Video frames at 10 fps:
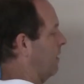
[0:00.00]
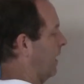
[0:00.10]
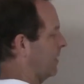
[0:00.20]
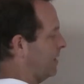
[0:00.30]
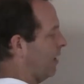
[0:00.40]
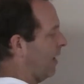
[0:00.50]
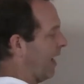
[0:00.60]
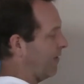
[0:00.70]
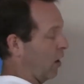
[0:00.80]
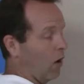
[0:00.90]
And see how I
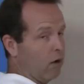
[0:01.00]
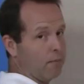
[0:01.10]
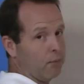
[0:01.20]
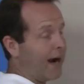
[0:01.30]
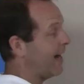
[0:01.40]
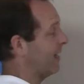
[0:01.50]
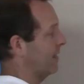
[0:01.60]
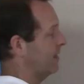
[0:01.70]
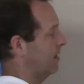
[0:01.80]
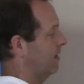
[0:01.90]
have it all in
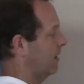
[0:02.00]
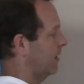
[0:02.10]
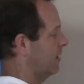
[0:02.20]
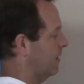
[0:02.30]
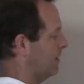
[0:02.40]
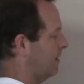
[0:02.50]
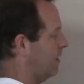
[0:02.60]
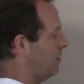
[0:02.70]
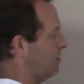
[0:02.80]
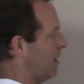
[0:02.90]
brackets? Because this
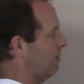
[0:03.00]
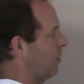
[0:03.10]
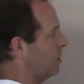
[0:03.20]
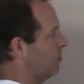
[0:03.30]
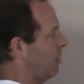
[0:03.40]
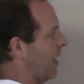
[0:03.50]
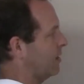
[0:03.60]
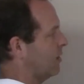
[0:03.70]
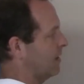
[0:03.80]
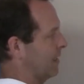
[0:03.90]
2 is being
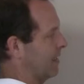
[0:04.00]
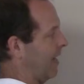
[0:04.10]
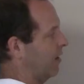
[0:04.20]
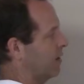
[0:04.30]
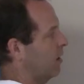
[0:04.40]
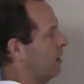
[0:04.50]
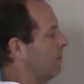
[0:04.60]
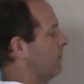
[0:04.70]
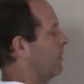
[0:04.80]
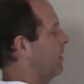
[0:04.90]
multiplied to this entire
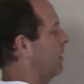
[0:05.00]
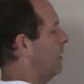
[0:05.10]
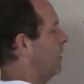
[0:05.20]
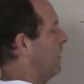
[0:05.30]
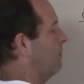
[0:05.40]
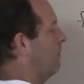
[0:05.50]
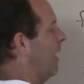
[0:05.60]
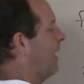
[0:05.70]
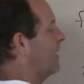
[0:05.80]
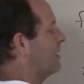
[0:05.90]
term. Then
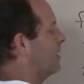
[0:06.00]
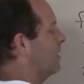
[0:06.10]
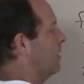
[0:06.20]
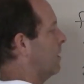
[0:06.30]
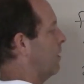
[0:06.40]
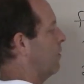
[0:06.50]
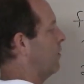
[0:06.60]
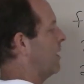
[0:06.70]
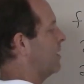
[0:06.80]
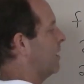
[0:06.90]
minus
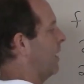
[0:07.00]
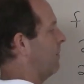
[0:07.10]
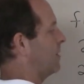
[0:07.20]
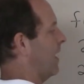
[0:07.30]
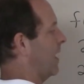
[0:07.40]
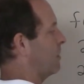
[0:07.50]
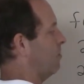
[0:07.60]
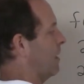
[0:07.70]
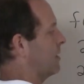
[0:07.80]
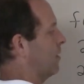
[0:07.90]
3 times x
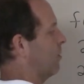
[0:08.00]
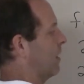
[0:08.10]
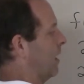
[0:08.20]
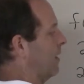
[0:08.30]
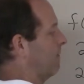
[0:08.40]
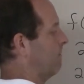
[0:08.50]
plus a 3.